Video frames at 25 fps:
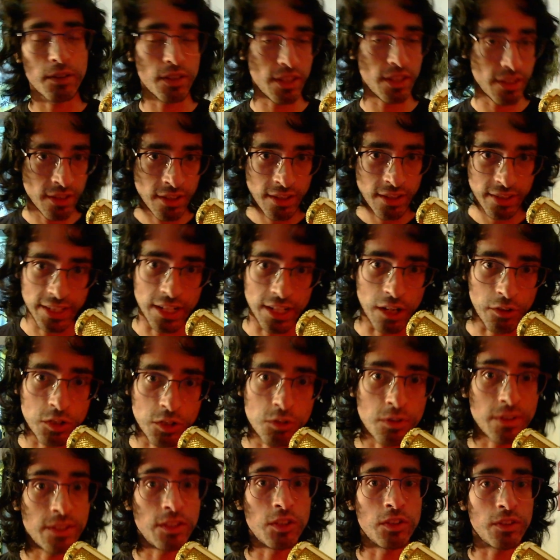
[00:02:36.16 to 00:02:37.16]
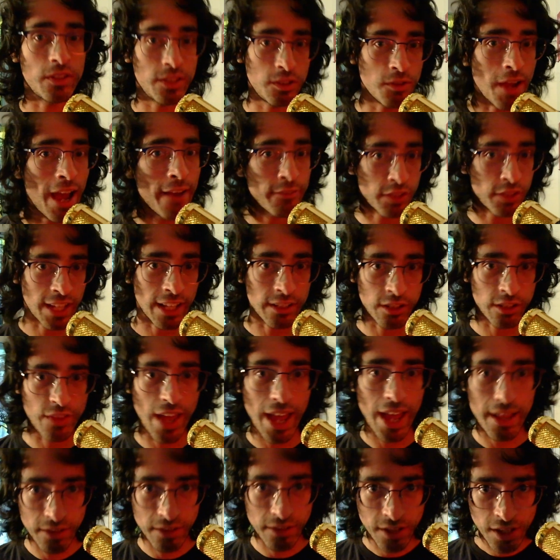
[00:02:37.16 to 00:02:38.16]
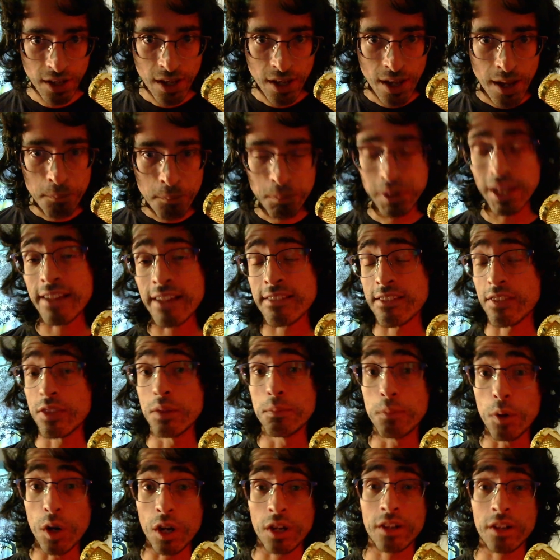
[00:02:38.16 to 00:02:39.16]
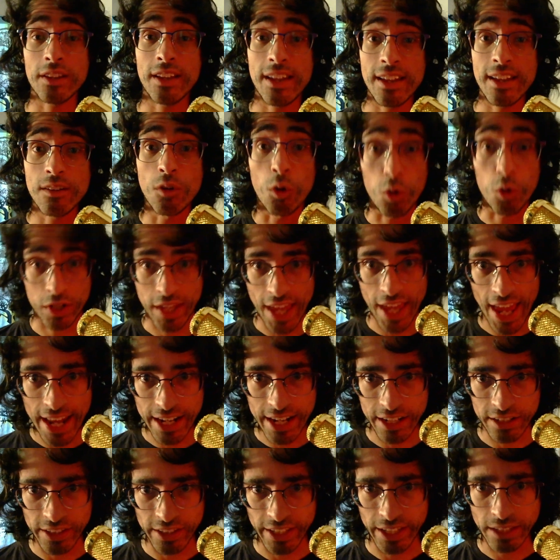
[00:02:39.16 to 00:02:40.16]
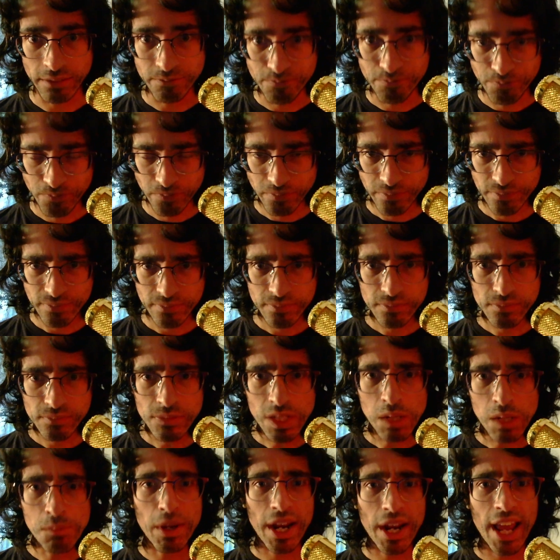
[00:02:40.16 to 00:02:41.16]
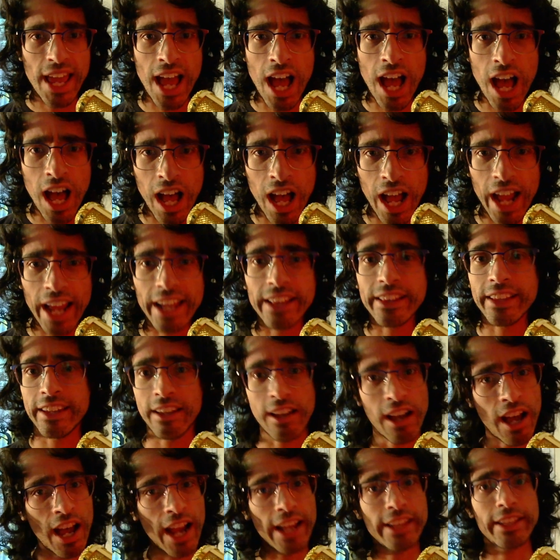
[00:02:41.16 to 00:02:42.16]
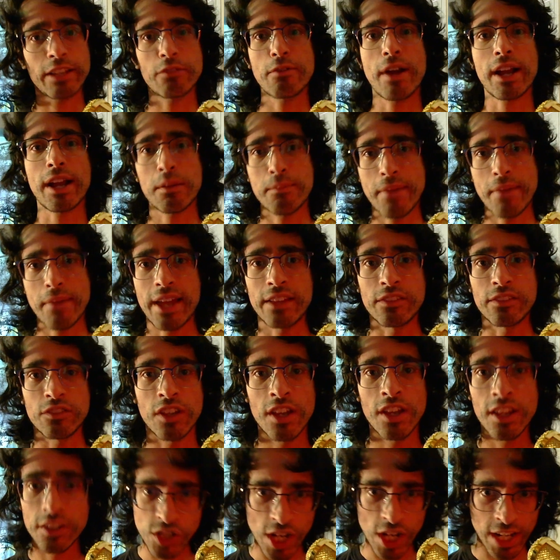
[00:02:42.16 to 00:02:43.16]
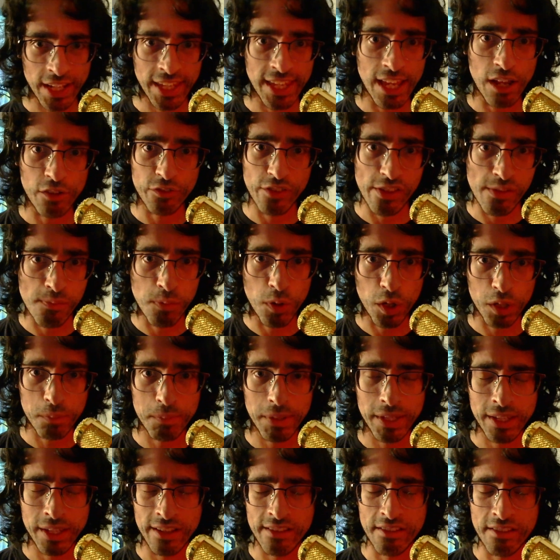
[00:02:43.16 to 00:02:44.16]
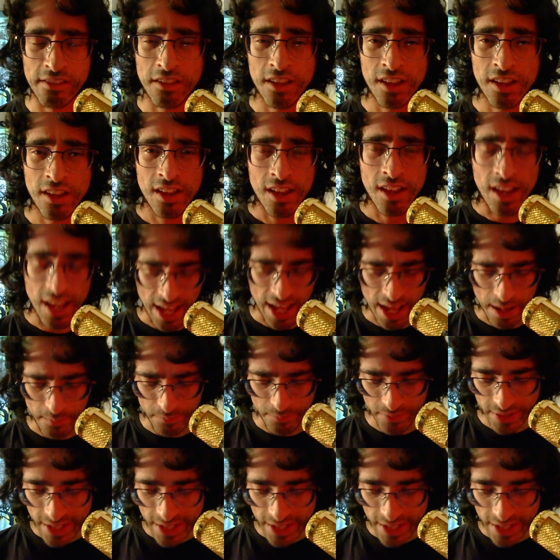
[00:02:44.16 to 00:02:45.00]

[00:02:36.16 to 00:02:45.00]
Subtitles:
You have to get to that place in the book organically. But I highly recommend checking out this book, because the